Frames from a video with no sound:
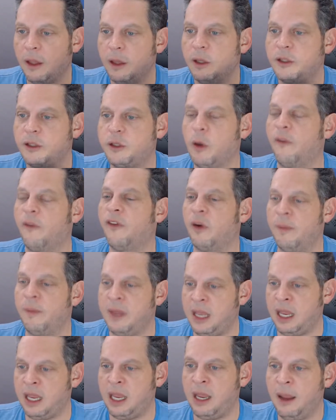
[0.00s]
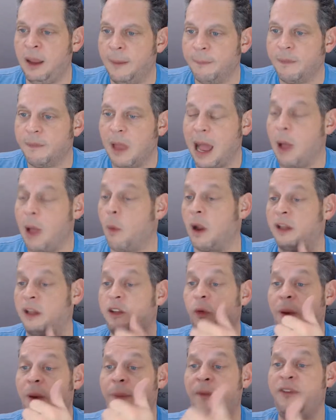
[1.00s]
So for me, I wanted to
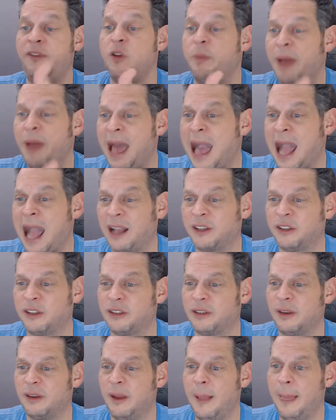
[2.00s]
rip a few packs.